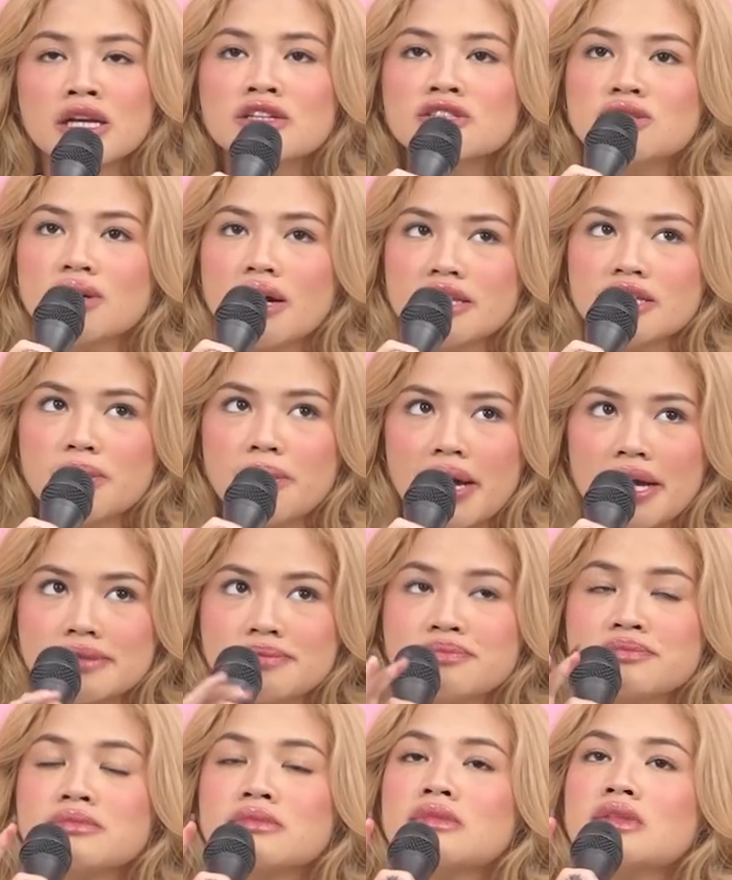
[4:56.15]
So
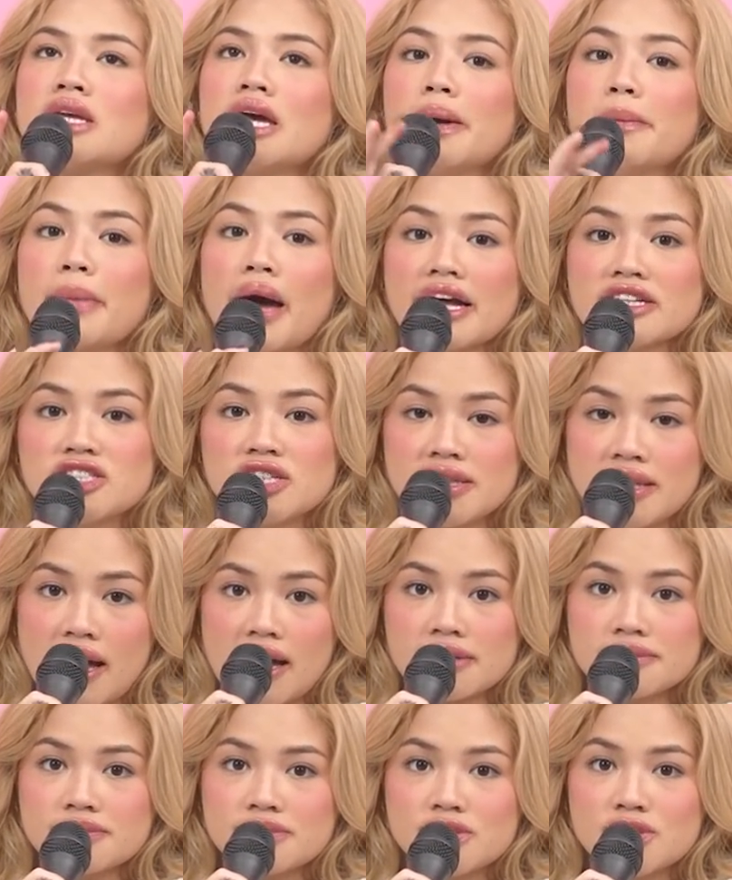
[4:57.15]
anyway, imagine
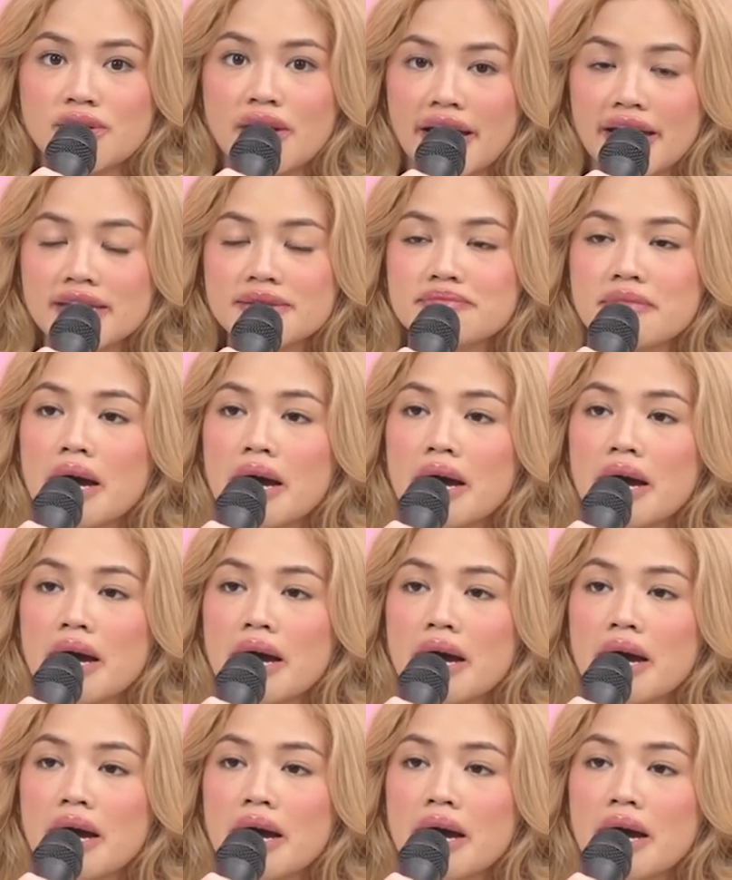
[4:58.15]
that. right?